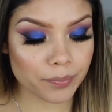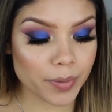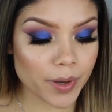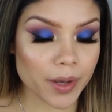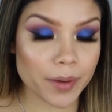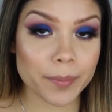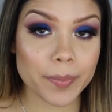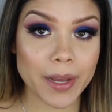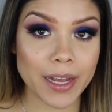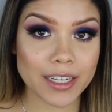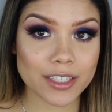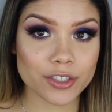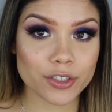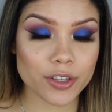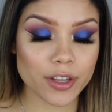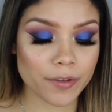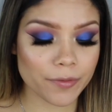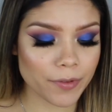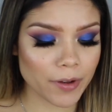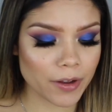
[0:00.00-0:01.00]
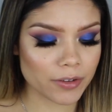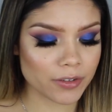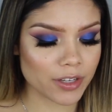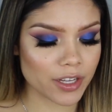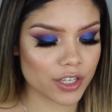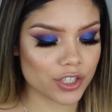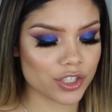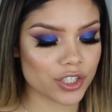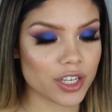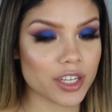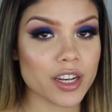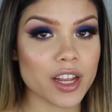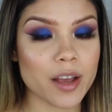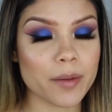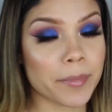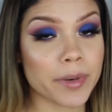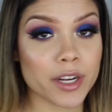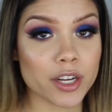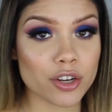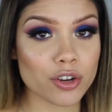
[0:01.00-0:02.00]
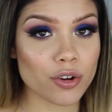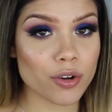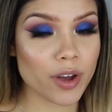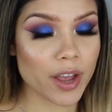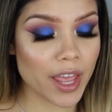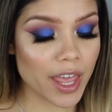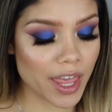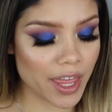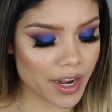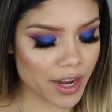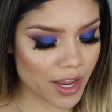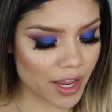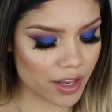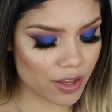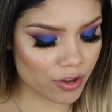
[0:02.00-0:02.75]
But back to the foundation, I'm gonna go ahead